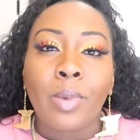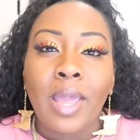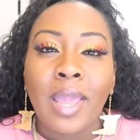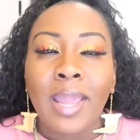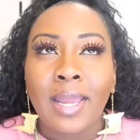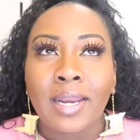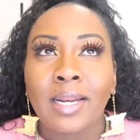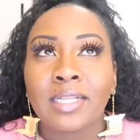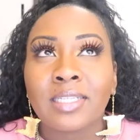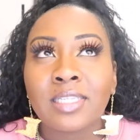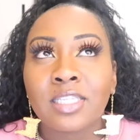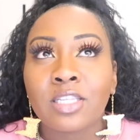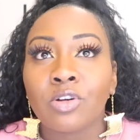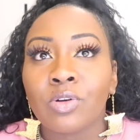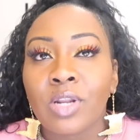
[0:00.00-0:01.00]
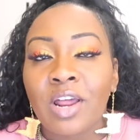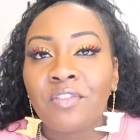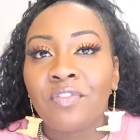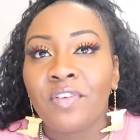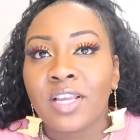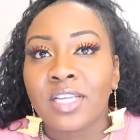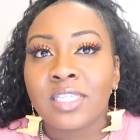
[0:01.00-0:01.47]
And it's still not
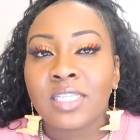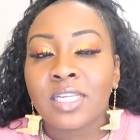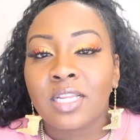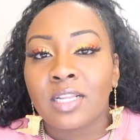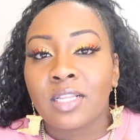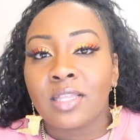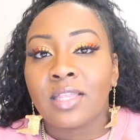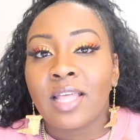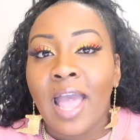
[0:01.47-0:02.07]
facing the